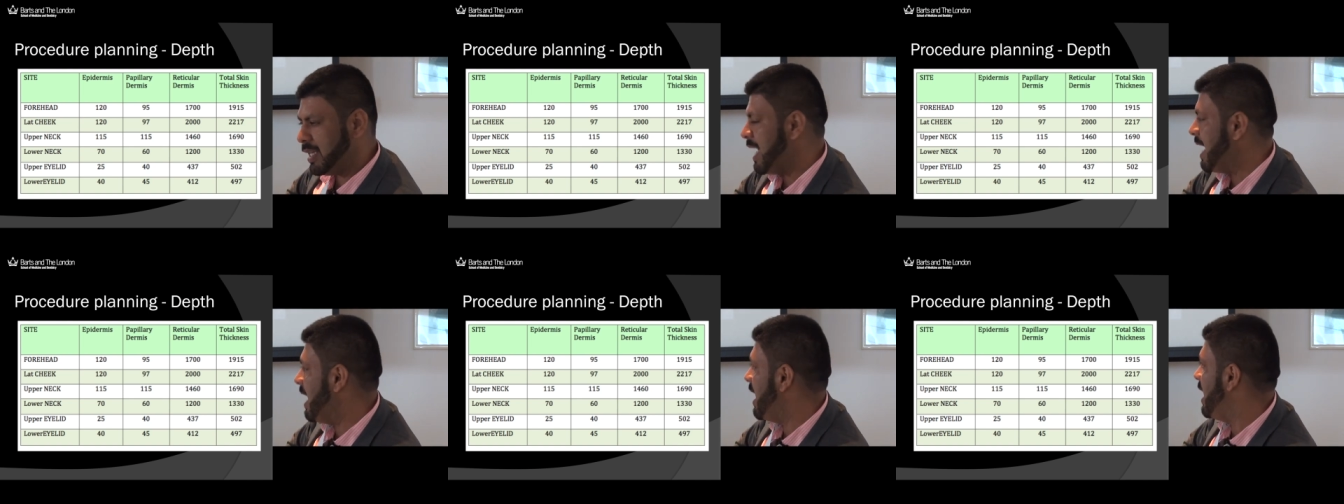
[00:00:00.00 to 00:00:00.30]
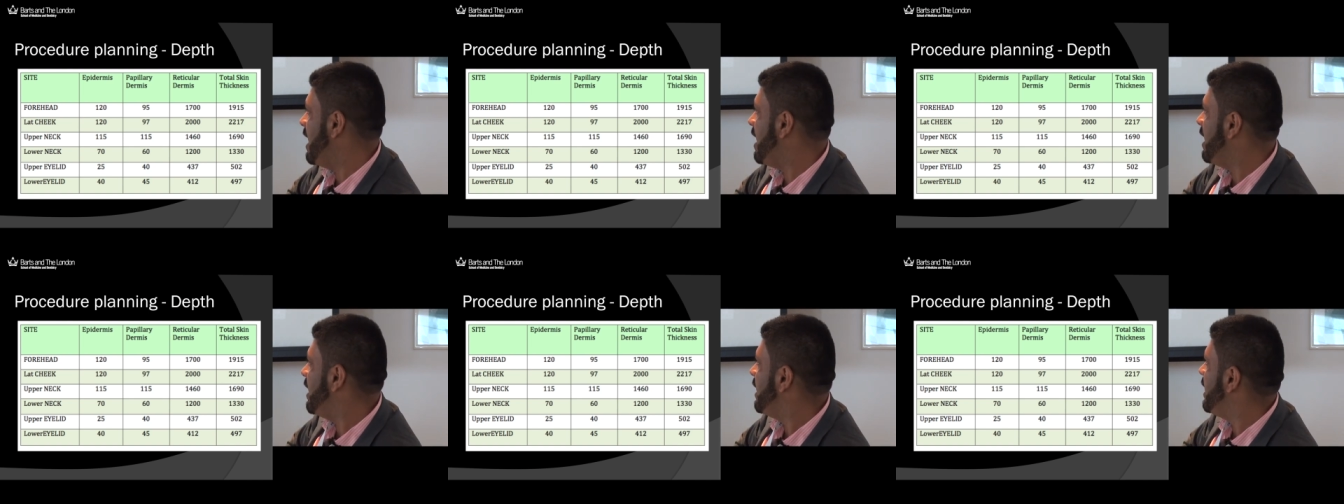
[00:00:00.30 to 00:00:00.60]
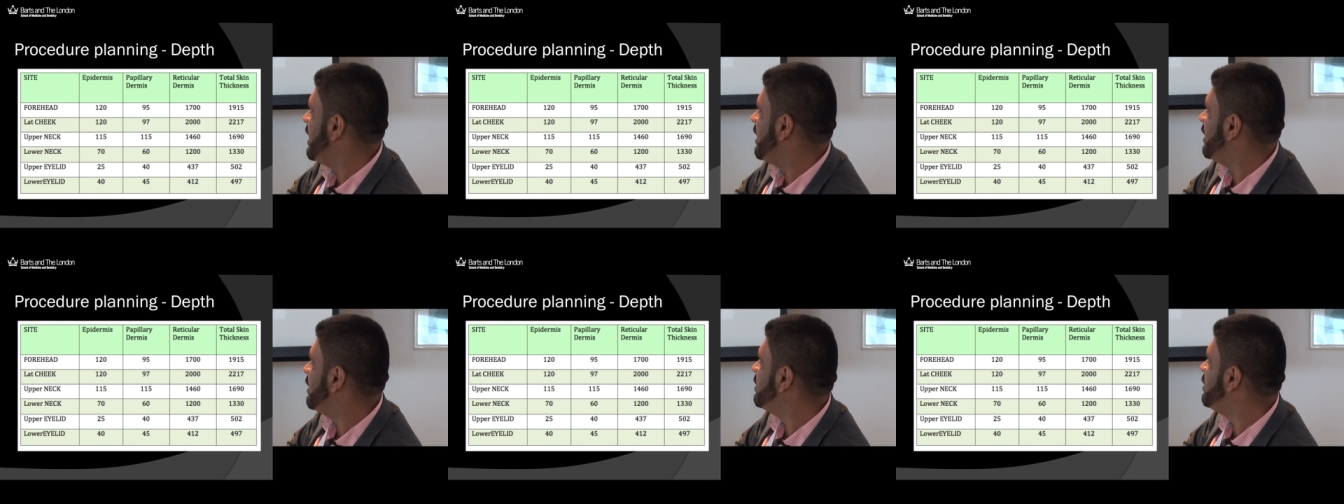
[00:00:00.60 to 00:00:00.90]
Uh,
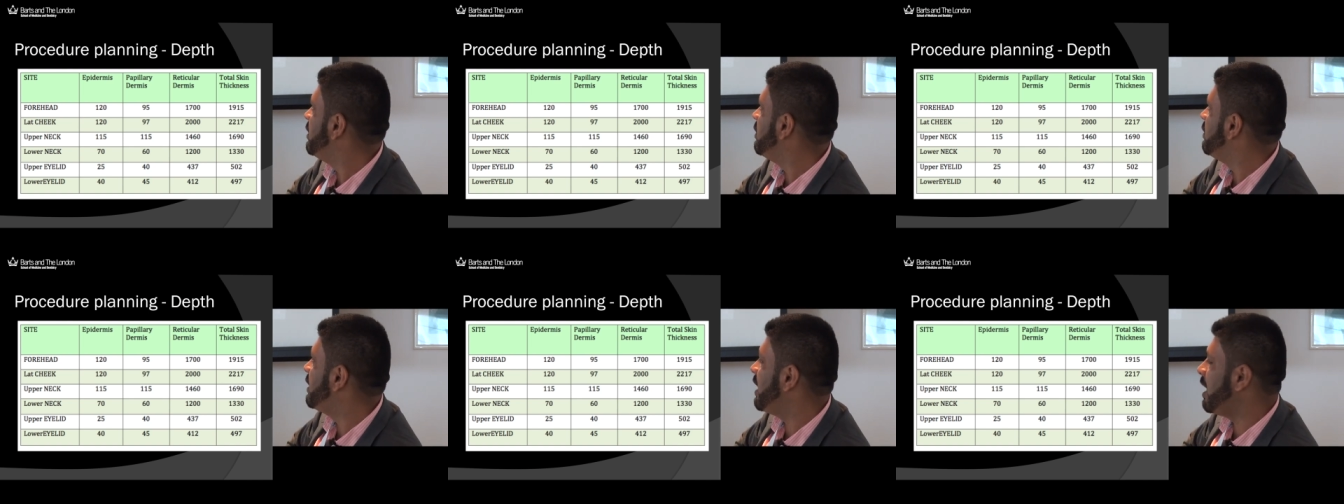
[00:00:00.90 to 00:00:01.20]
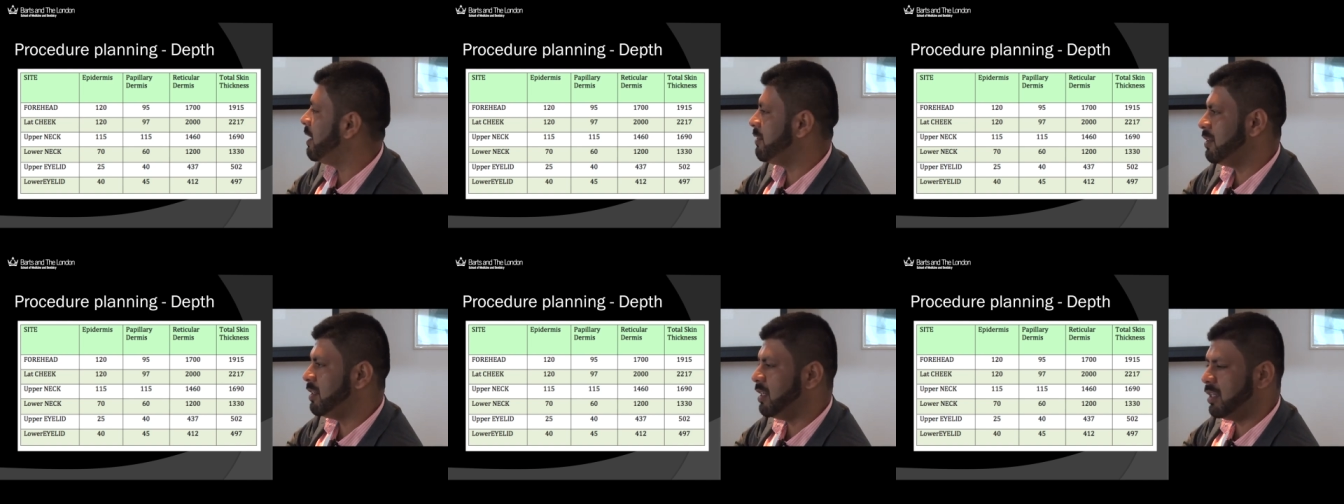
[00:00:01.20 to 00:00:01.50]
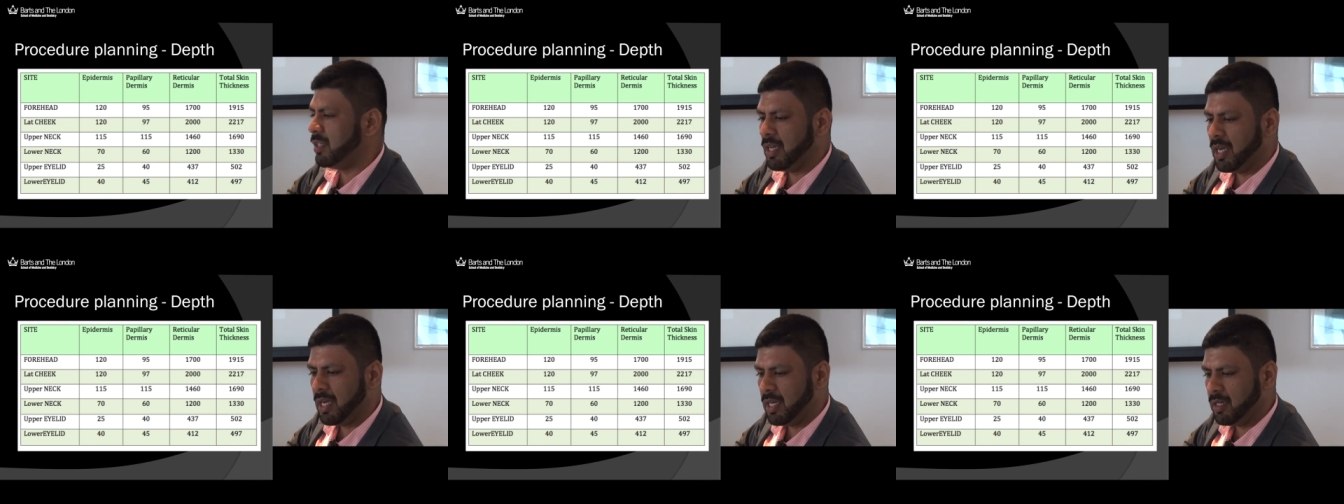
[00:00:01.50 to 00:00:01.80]
in
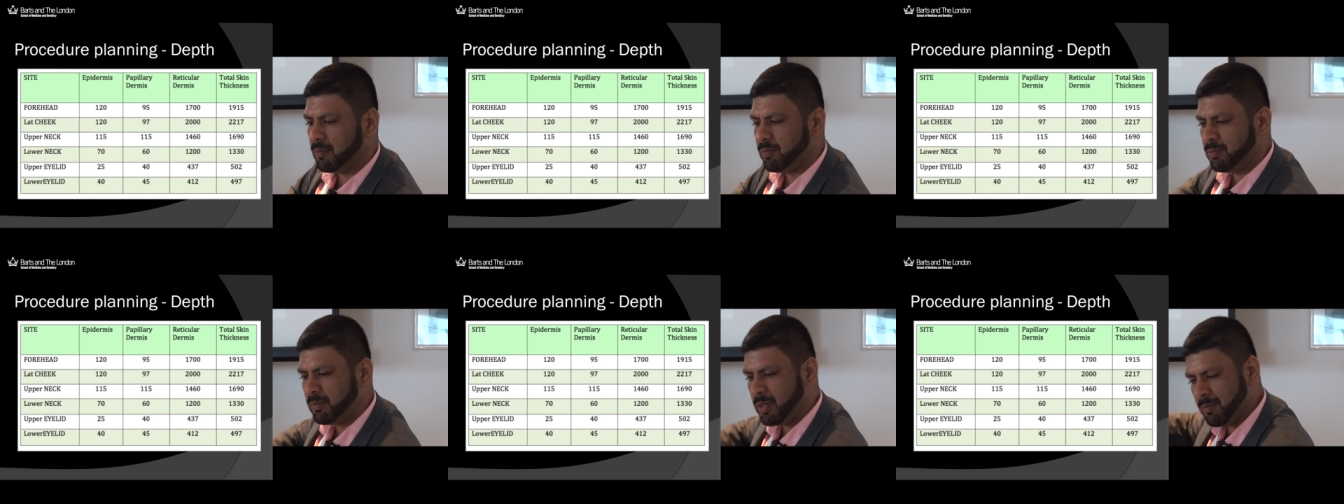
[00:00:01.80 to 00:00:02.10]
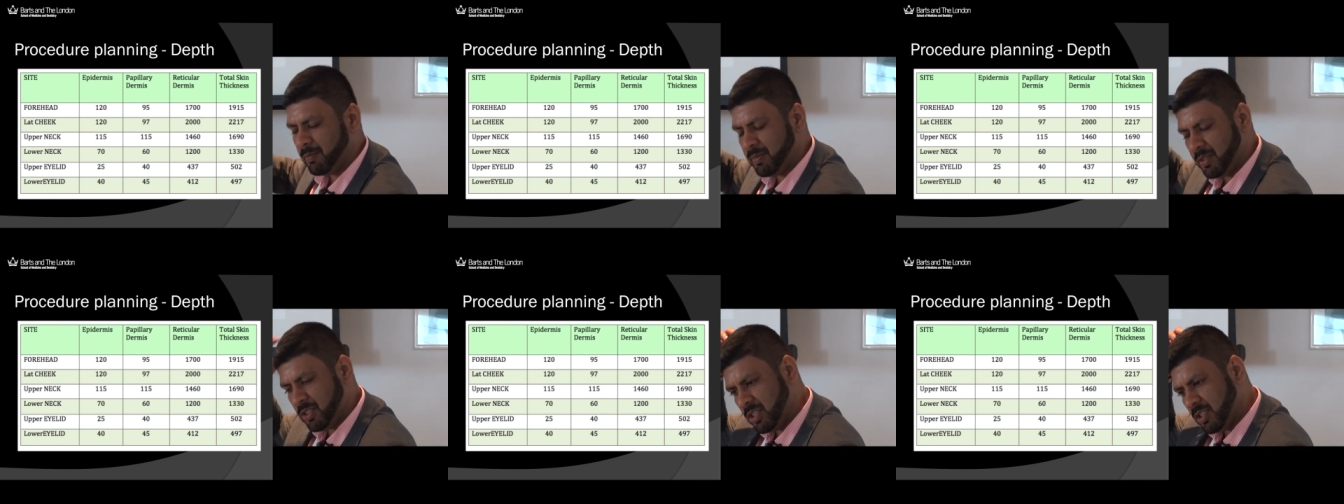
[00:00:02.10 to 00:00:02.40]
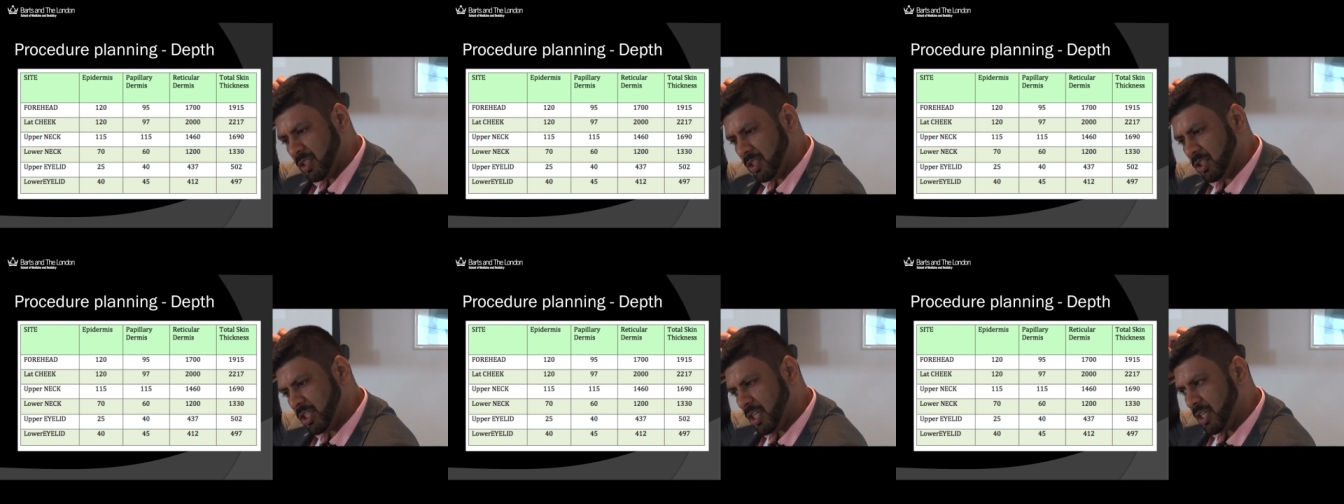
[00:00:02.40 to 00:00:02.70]
2009, published
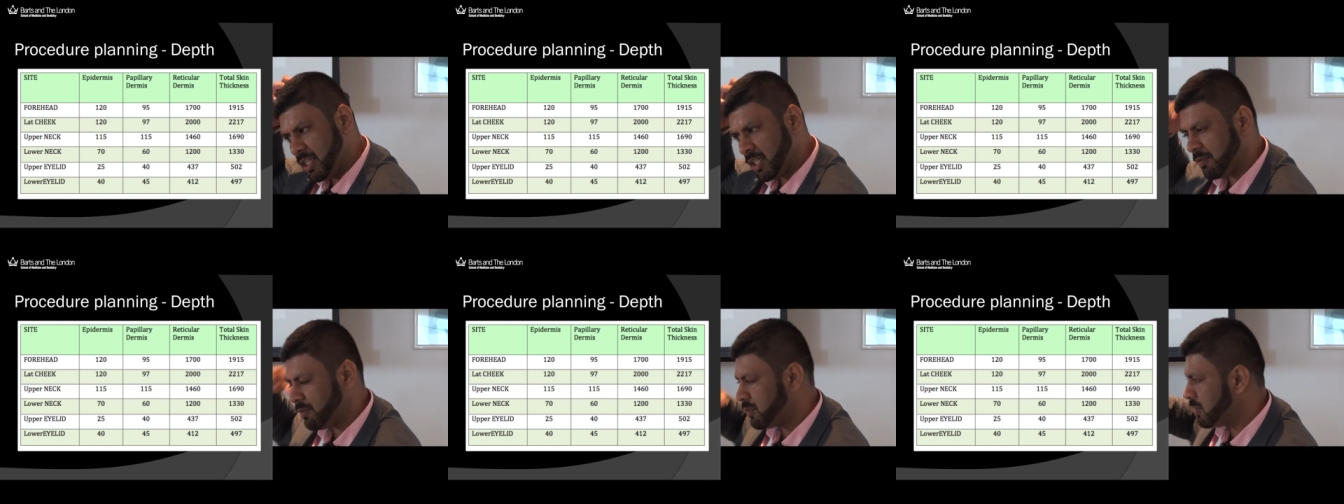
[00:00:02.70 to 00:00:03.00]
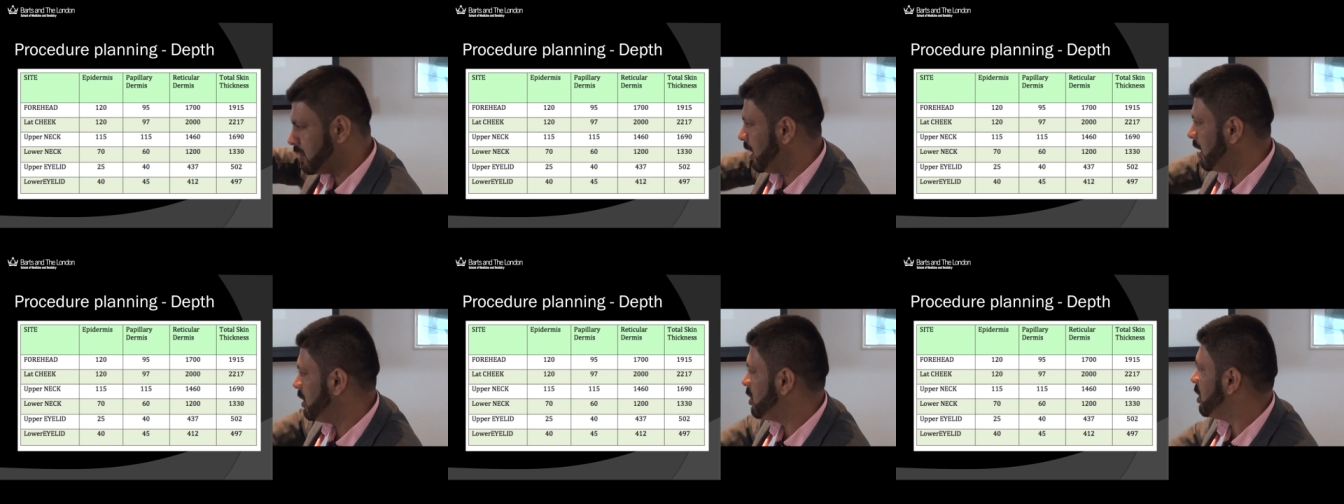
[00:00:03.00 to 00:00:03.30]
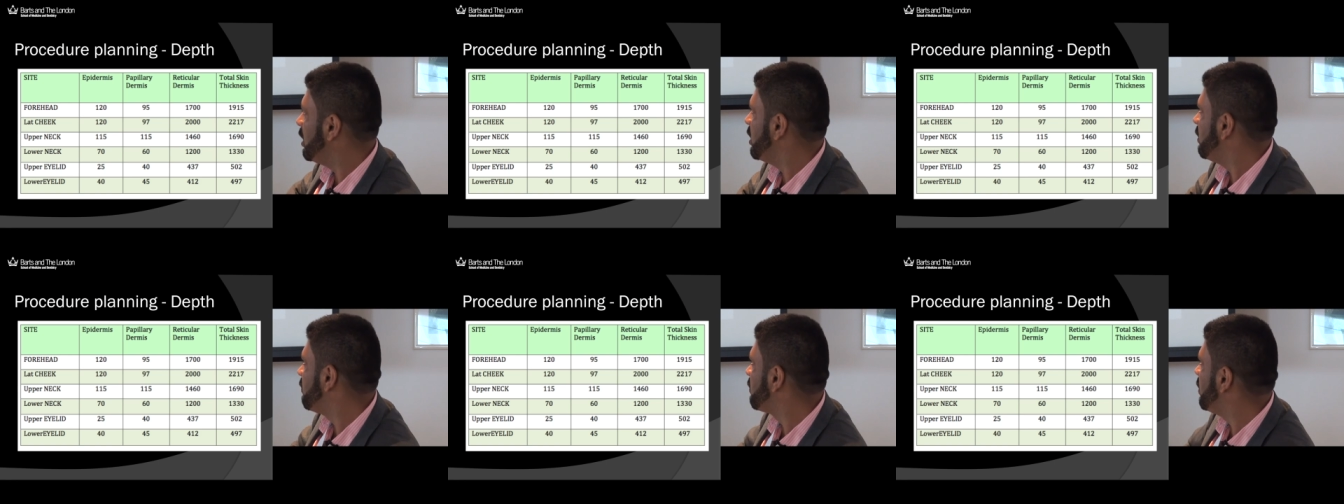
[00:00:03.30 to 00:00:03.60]
in the uh,
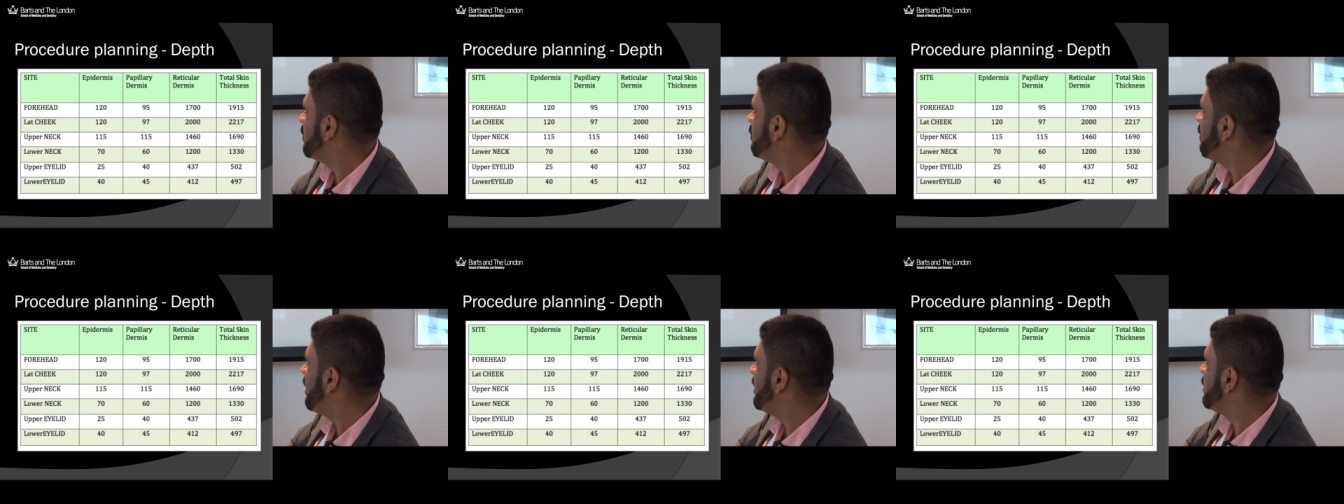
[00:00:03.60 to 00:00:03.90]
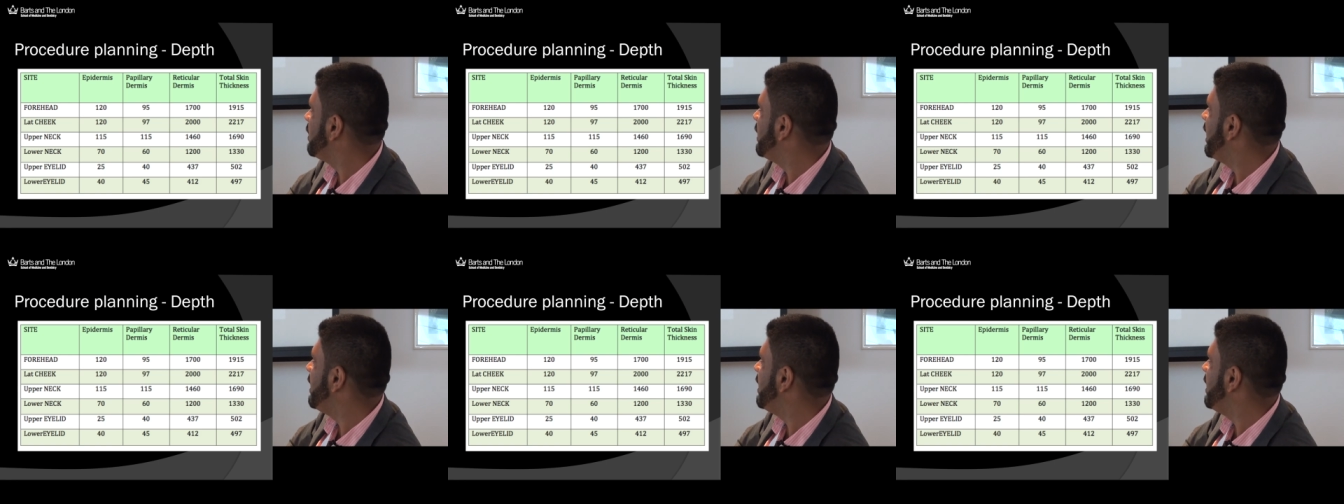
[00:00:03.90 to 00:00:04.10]
Journal of Cosmetic